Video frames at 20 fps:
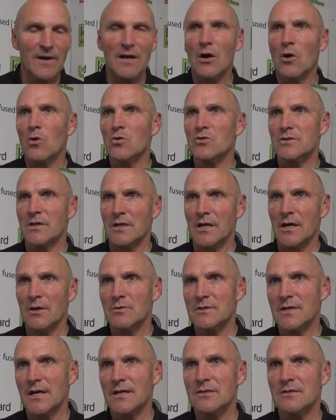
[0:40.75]
of our goals today
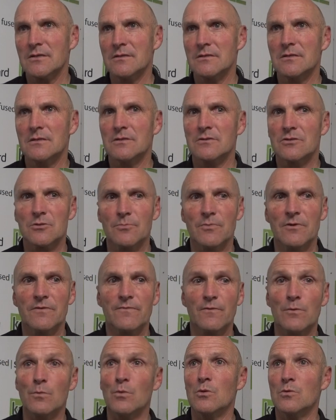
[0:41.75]
was excellent, and some of
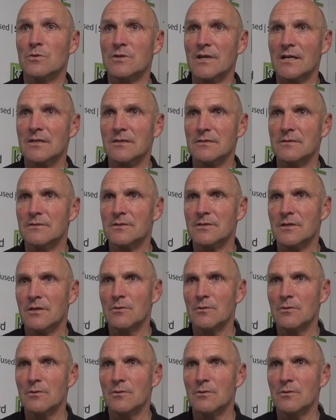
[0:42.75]
our football was excellent.